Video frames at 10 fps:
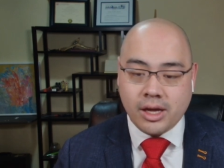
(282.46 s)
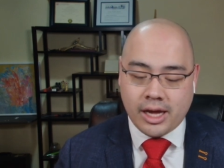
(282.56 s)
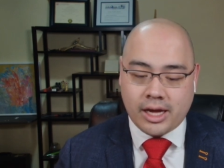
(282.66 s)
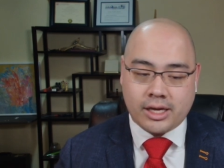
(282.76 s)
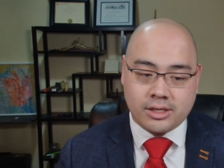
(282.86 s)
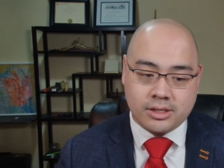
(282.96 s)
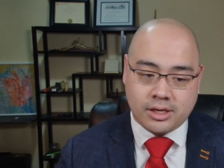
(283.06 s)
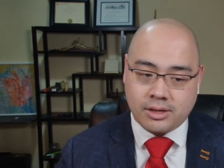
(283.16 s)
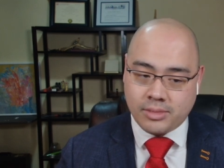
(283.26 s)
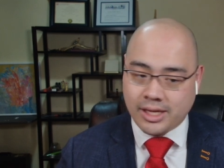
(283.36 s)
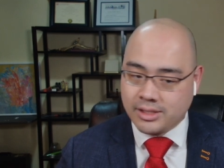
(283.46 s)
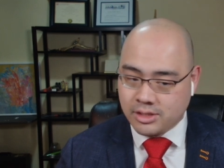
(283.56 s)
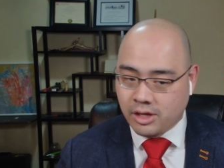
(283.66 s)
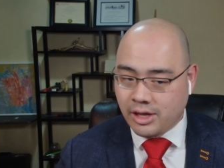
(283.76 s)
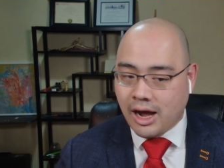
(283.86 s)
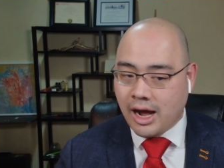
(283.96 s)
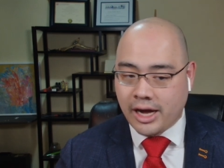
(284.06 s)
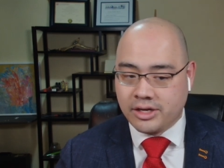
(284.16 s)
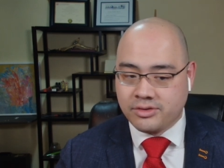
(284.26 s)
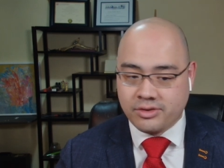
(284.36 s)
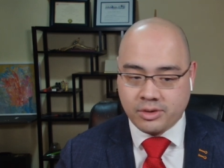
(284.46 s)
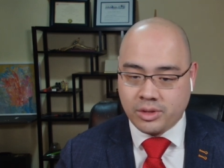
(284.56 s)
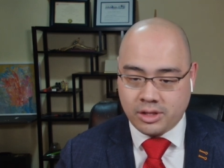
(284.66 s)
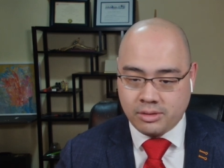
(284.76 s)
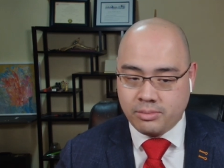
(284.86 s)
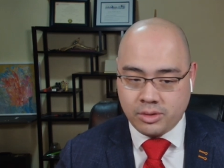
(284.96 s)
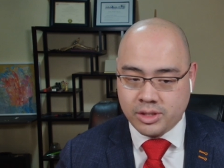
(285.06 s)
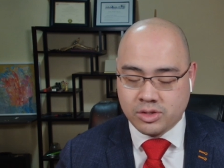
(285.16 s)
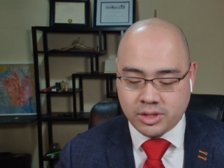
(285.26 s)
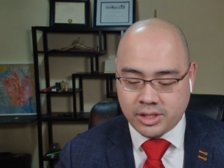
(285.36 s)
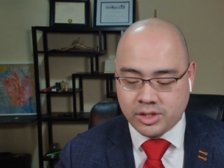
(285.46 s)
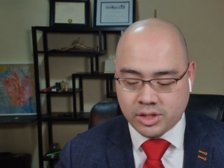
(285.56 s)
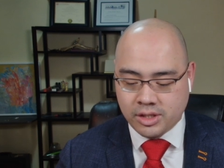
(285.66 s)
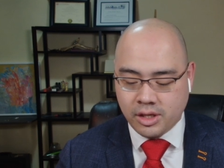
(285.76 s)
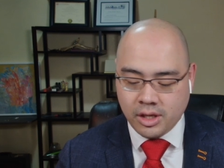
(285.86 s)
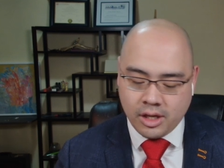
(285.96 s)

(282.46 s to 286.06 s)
And um, that's on the higher sphere within the Buddhist tradition.